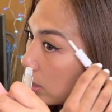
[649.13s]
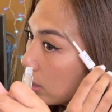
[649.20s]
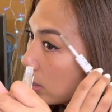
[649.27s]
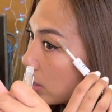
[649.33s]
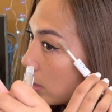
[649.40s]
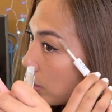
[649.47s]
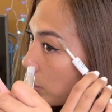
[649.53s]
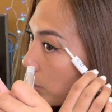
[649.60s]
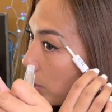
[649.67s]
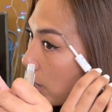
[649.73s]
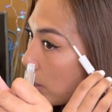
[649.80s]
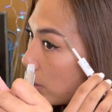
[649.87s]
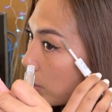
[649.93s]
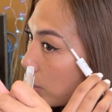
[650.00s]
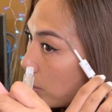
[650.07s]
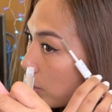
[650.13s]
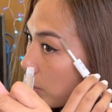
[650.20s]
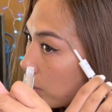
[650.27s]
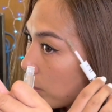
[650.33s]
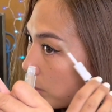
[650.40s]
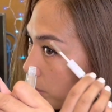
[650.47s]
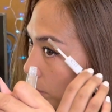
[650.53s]
the brow
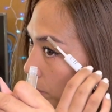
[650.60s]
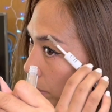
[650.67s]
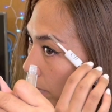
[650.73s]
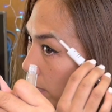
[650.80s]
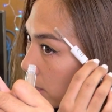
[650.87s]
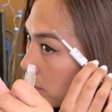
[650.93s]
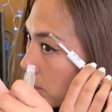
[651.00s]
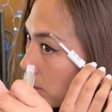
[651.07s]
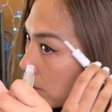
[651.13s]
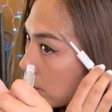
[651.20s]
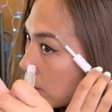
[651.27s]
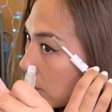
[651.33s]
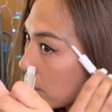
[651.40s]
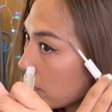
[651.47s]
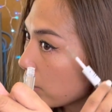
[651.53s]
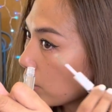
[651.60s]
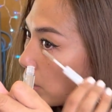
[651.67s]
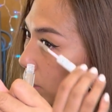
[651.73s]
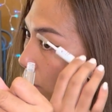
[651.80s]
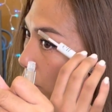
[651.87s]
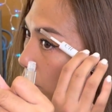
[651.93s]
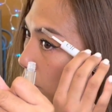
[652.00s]
pencil that we
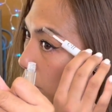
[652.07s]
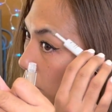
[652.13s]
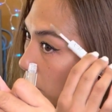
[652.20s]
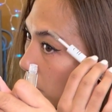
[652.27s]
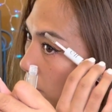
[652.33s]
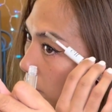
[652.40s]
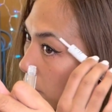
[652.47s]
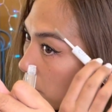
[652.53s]
used.